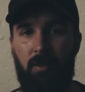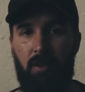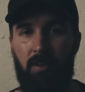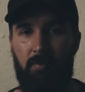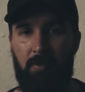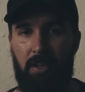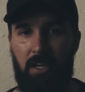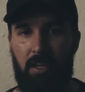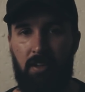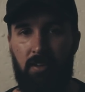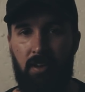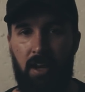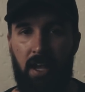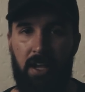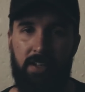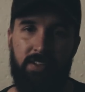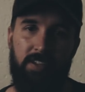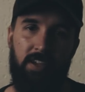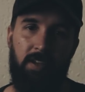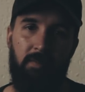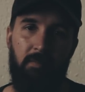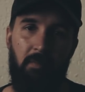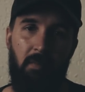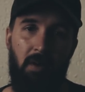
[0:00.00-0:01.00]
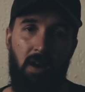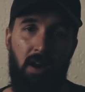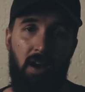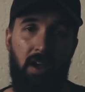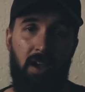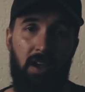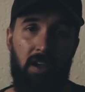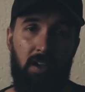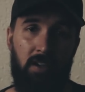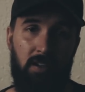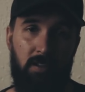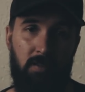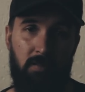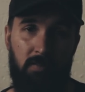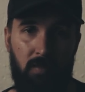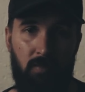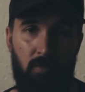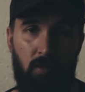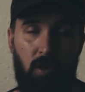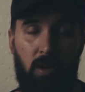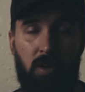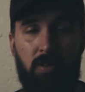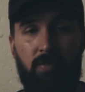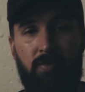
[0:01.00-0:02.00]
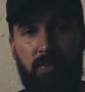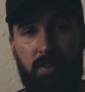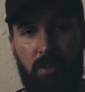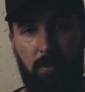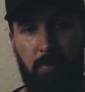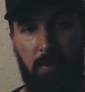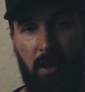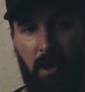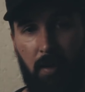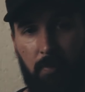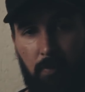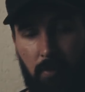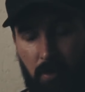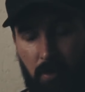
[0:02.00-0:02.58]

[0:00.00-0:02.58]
gonna be connecting my Rode VideoMic